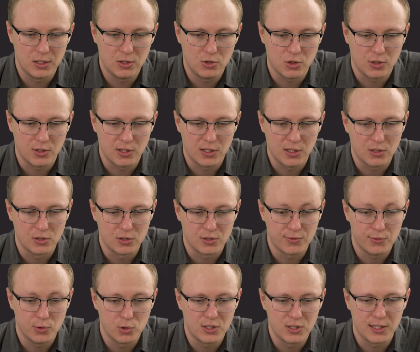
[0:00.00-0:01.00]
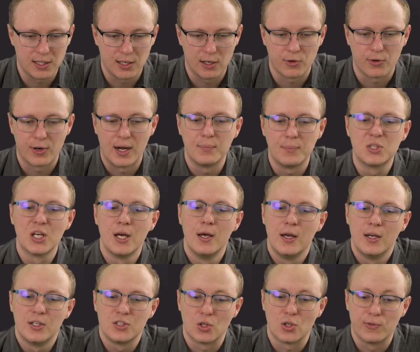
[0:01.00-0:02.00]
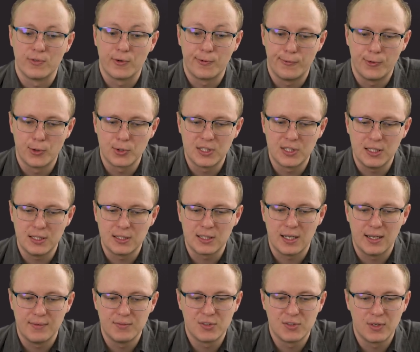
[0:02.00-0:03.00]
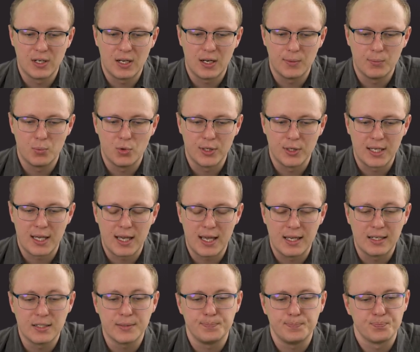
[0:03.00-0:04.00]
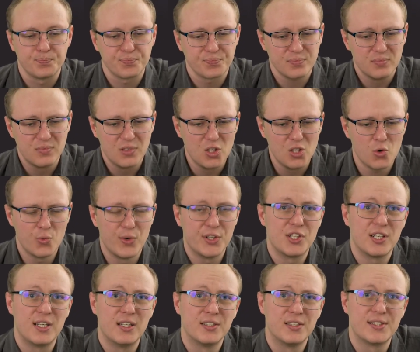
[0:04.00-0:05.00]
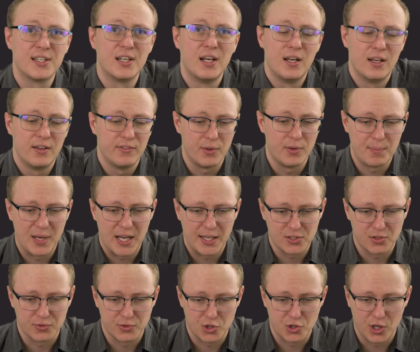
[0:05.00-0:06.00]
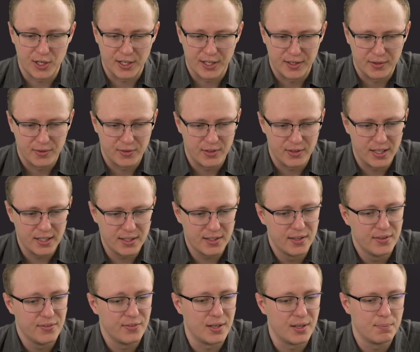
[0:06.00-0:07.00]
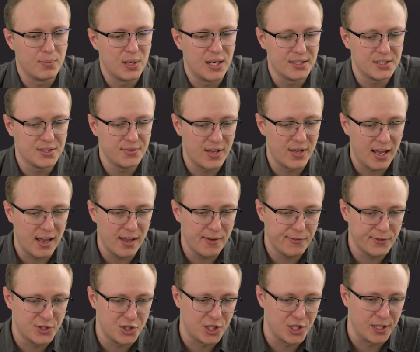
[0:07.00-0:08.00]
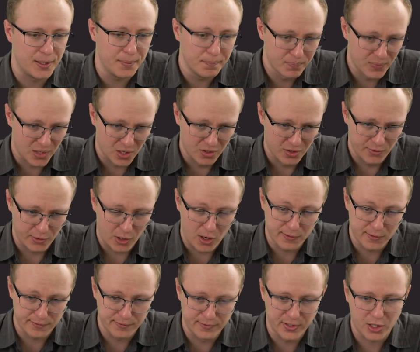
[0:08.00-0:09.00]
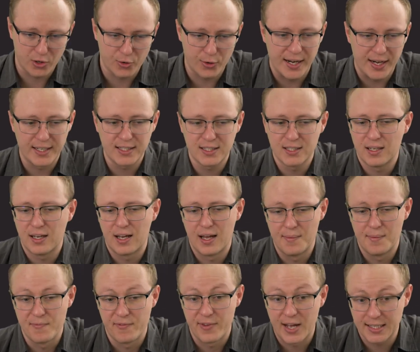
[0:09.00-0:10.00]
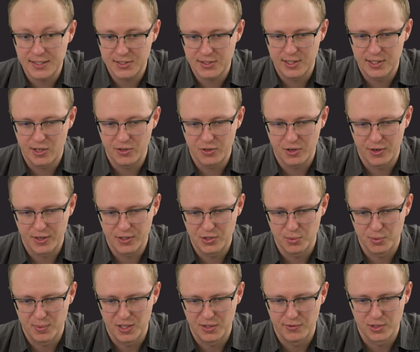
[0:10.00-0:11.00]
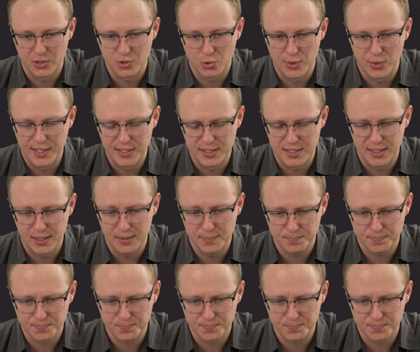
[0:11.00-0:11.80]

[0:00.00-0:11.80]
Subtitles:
Johnny is 40 kilograms. So the 40 times the 9.8, which is the mass of Johnny, right? Then plus the Fg of the crate, that's now going to be the 20